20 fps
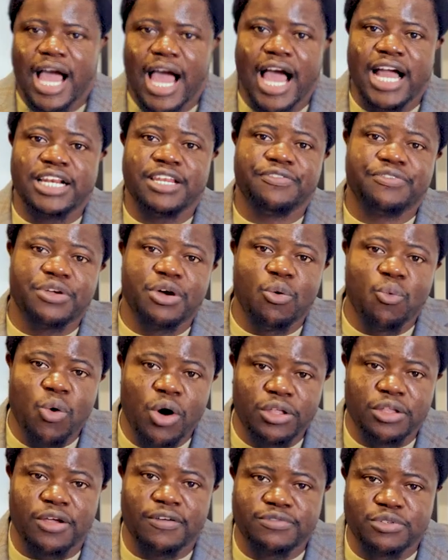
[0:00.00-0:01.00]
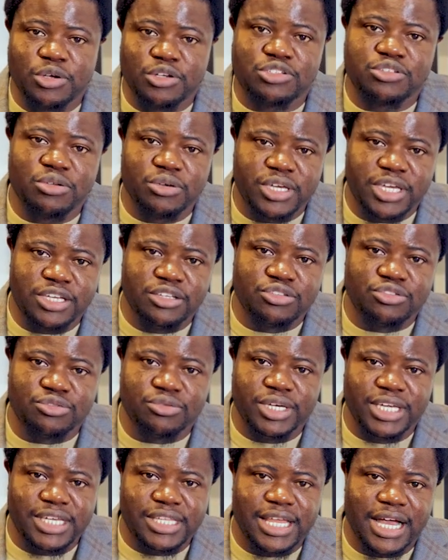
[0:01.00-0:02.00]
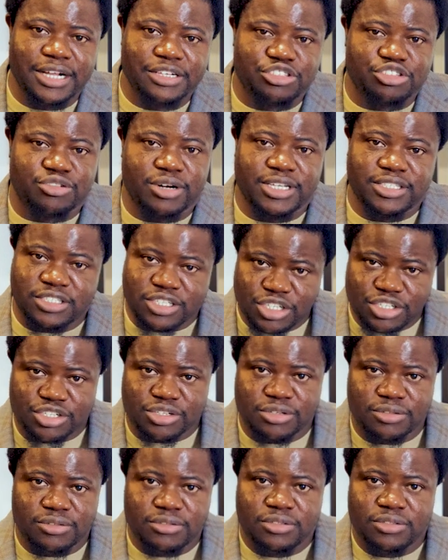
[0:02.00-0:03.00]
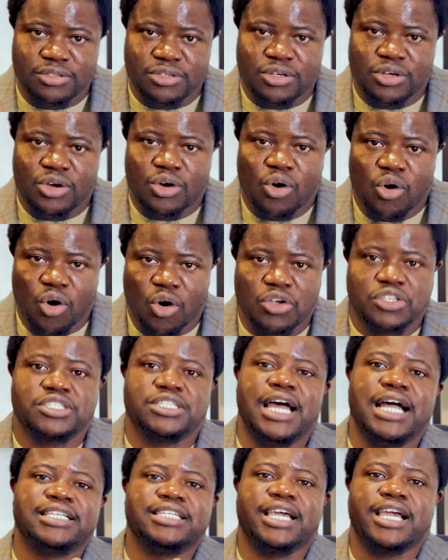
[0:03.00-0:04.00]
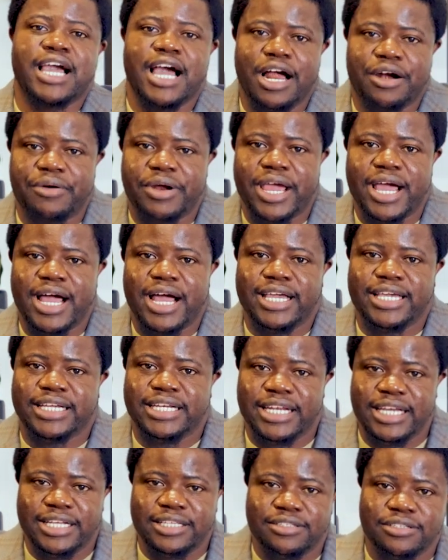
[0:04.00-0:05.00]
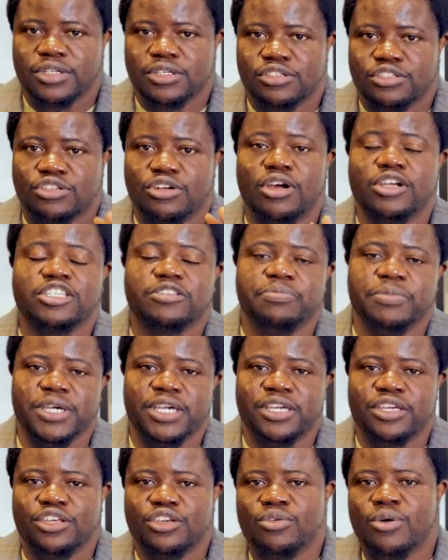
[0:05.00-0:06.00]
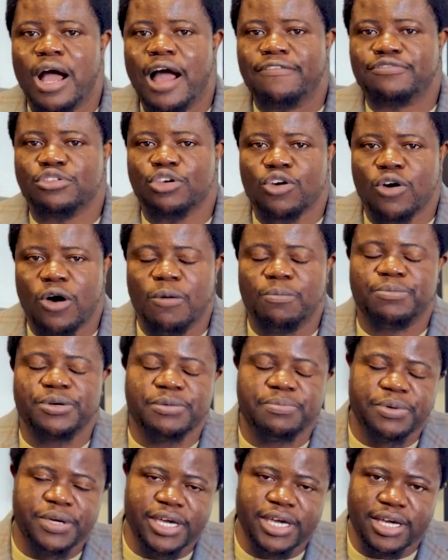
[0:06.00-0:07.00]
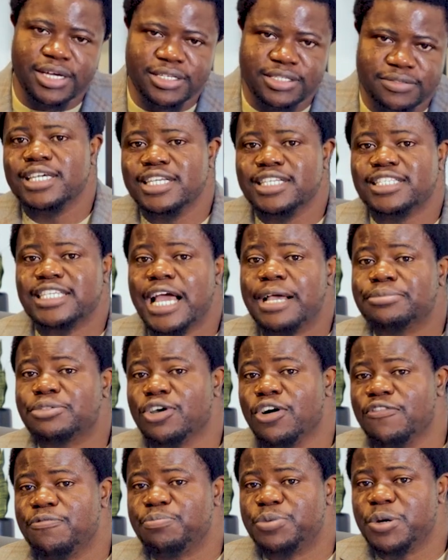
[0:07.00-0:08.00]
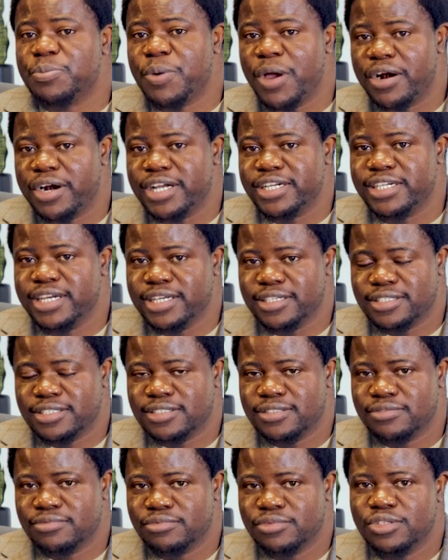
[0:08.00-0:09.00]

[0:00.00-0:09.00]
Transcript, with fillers: And if you're one of those looking to either transition or start a career in it, trust me, you have to come prepared. In terms of preparedness,